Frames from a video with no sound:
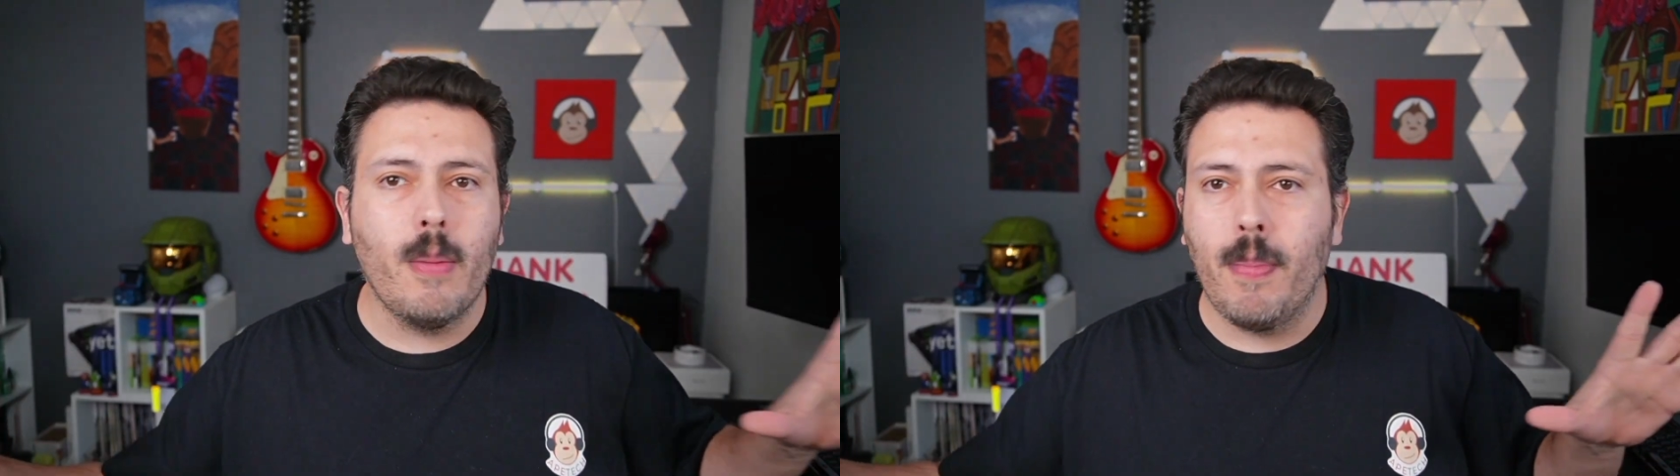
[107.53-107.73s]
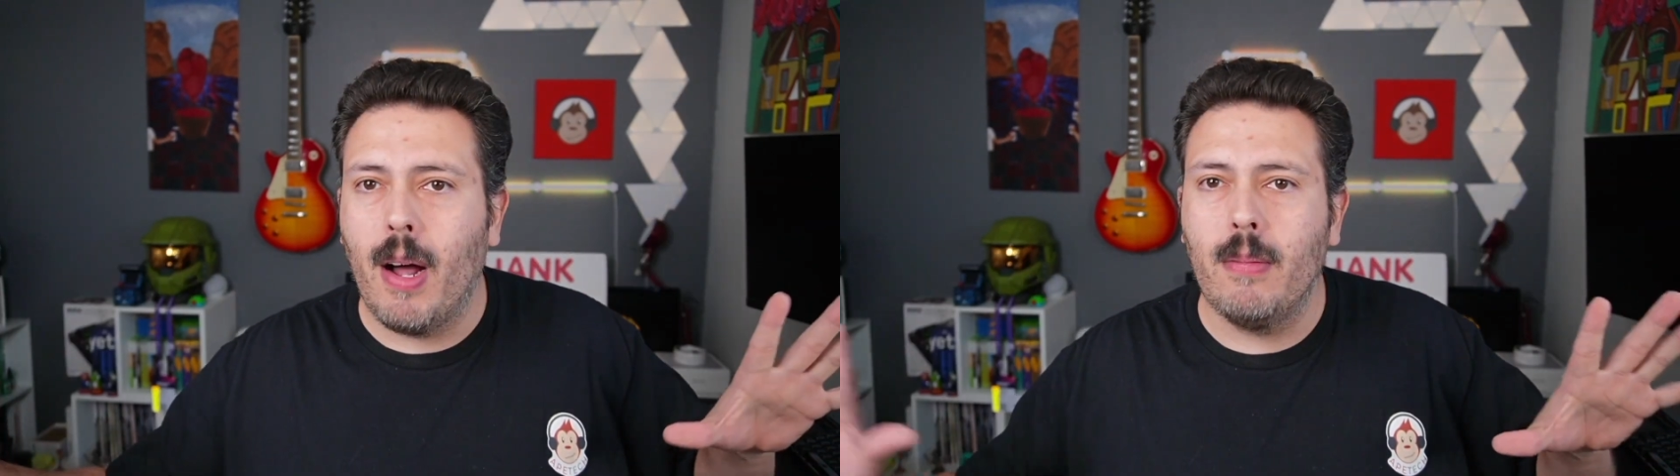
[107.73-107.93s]

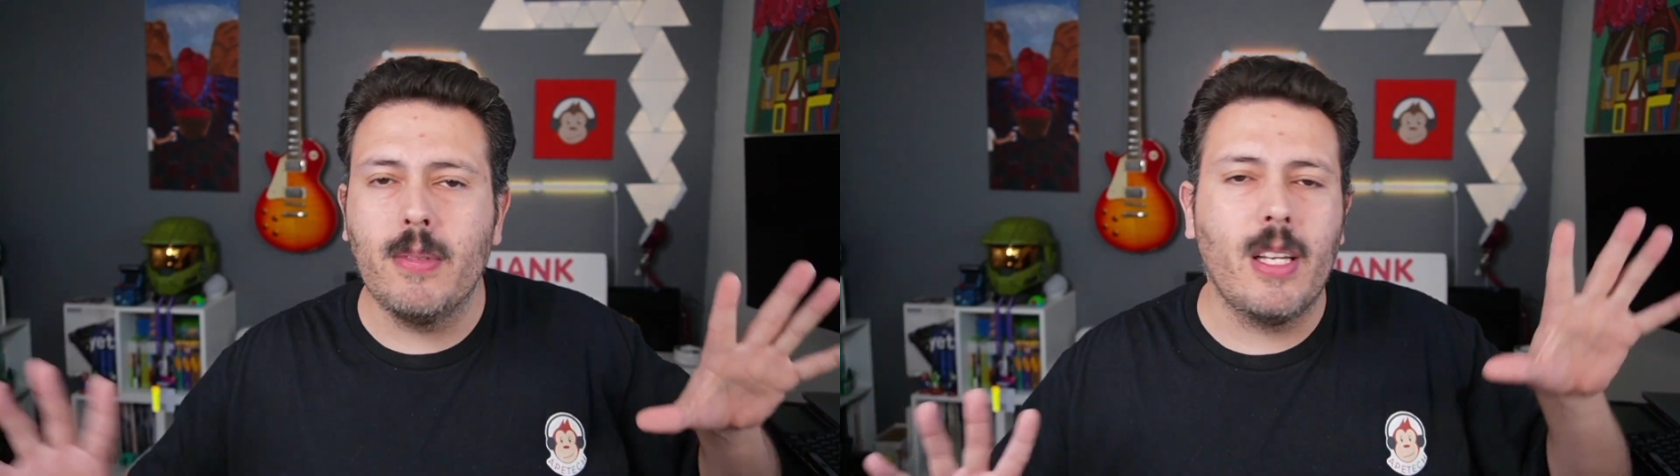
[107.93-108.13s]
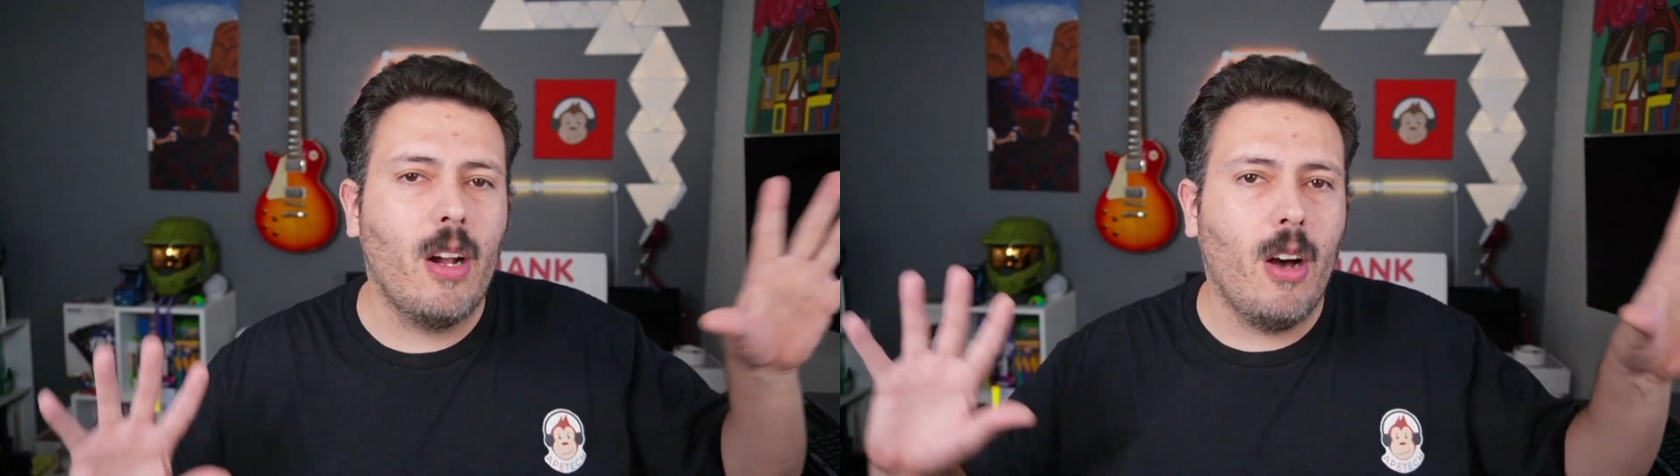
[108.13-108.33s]
problems
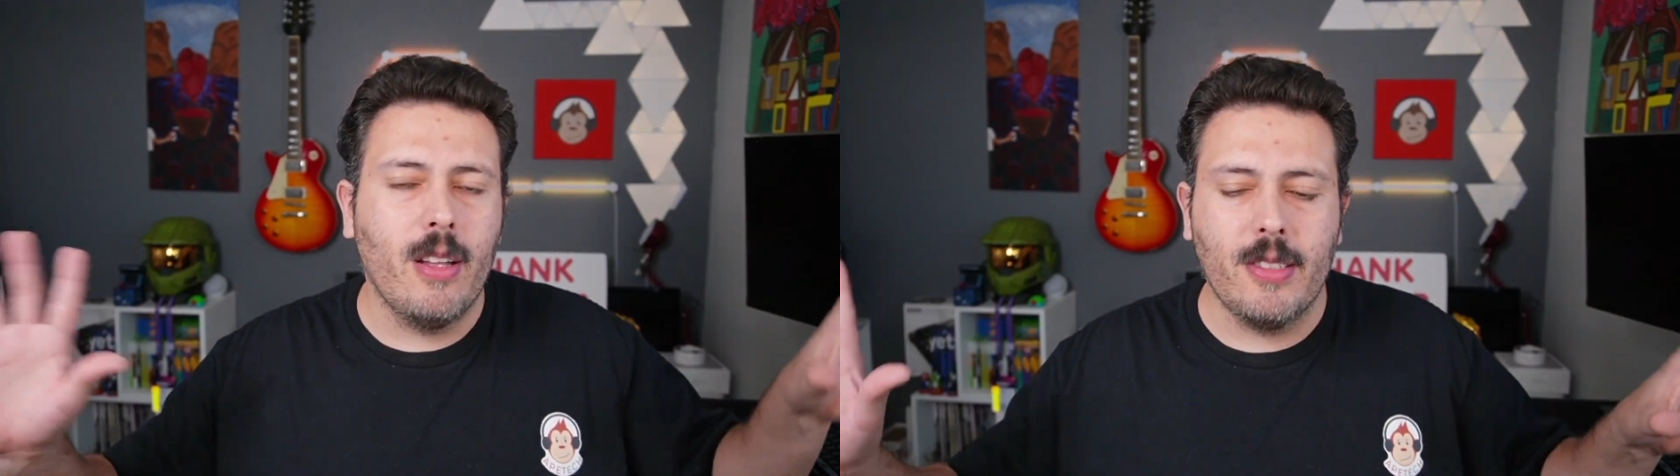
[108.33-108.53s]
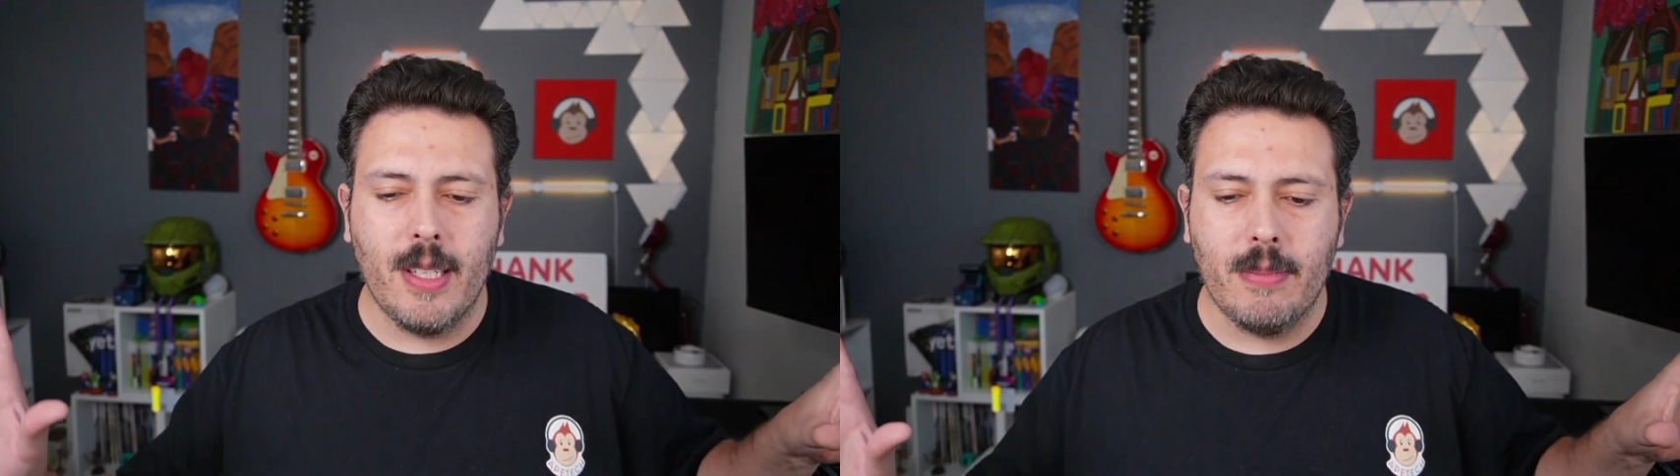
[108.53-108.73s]
at all at
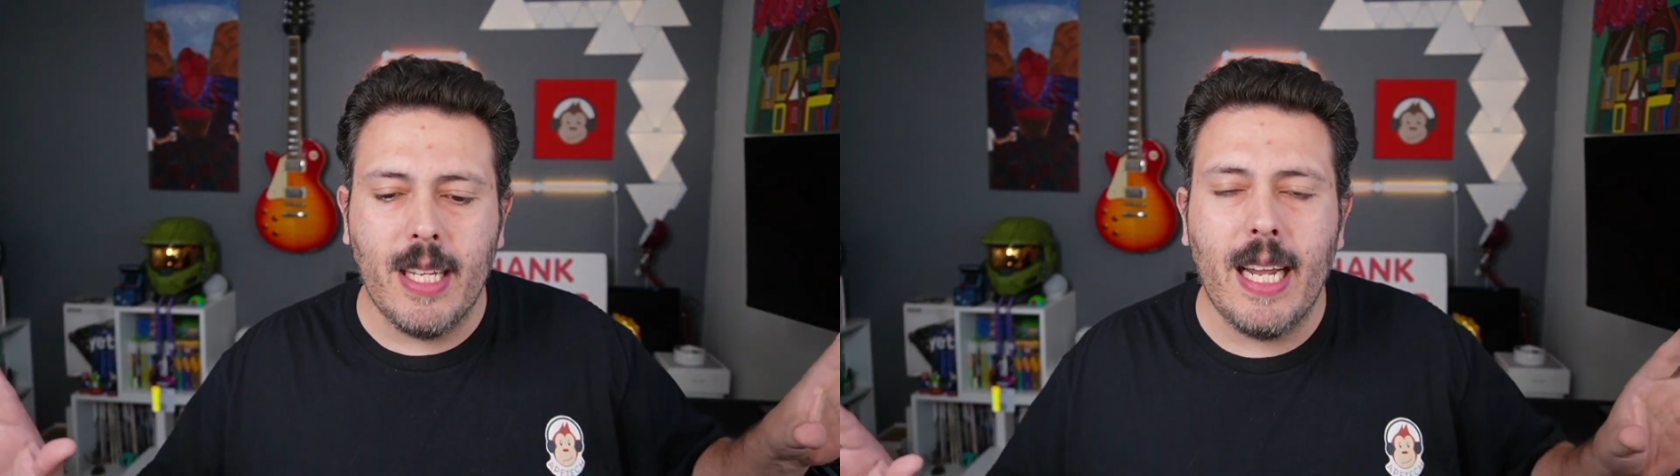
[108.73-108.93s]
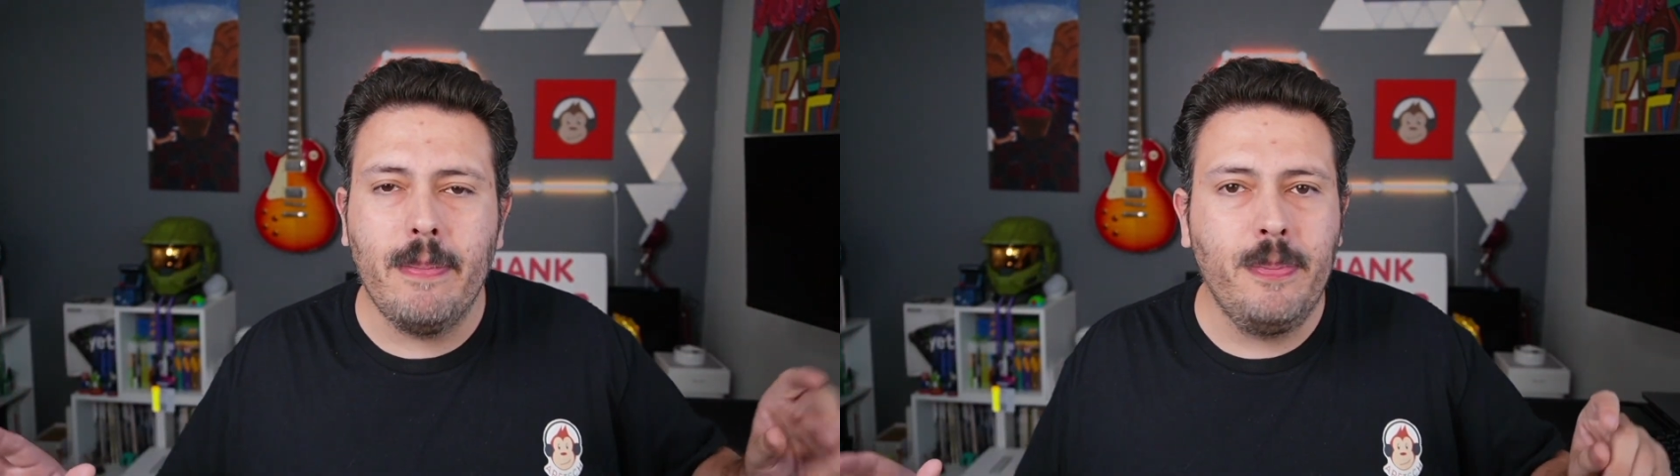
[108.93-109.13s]
the same
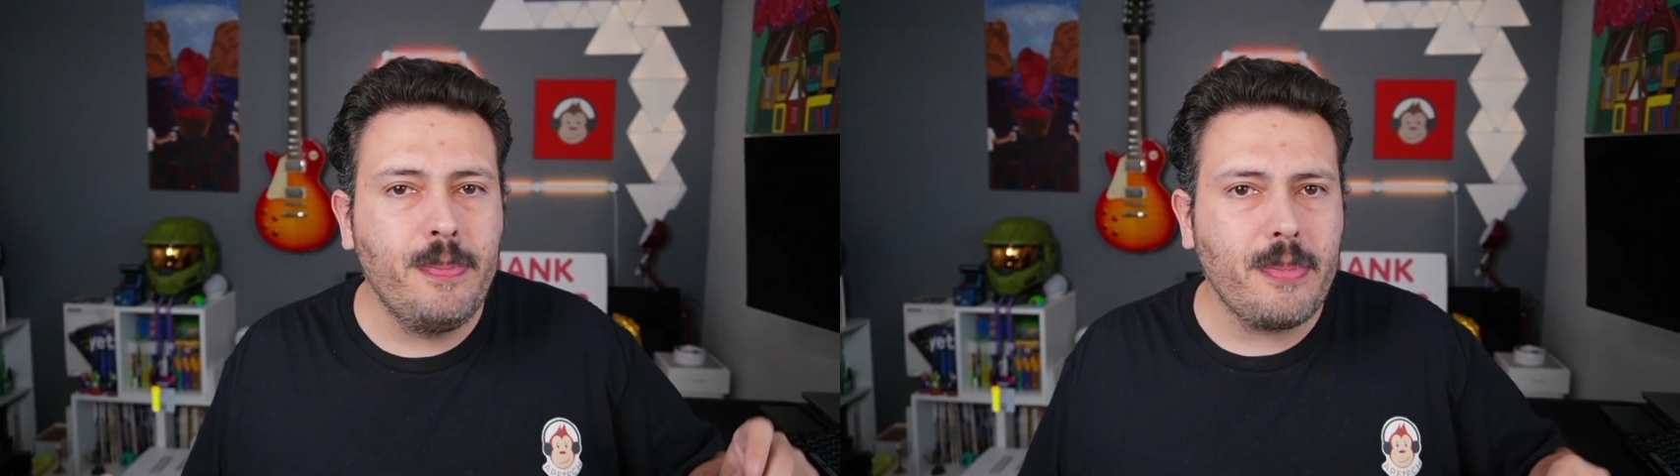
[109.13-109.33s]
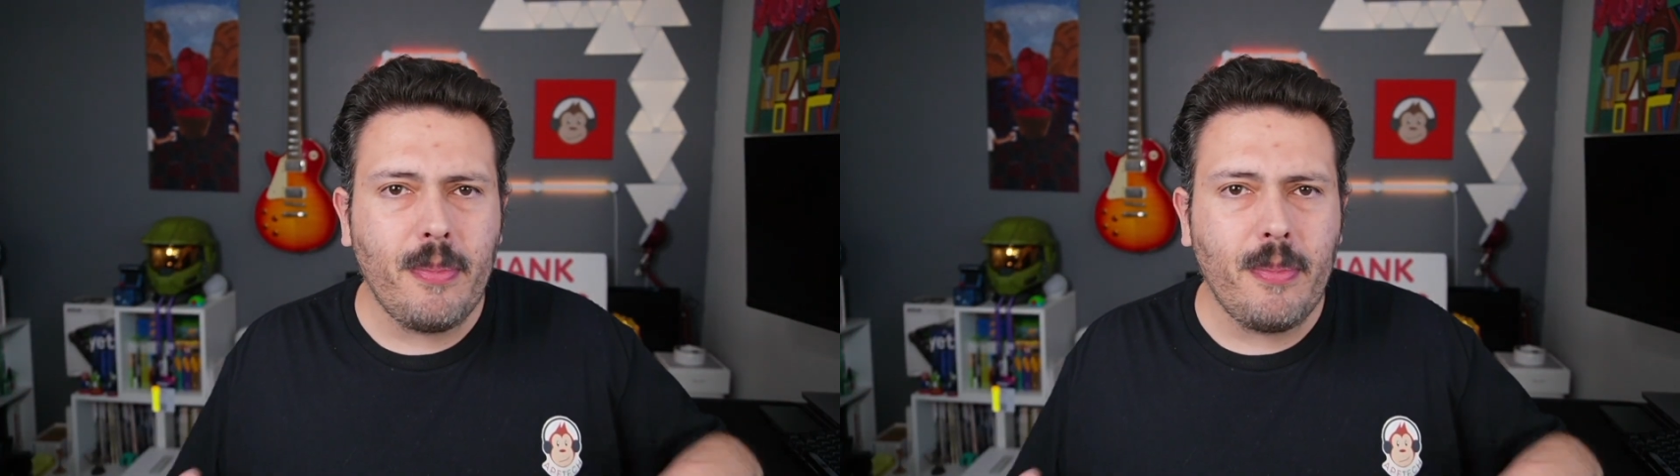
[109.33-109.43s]
time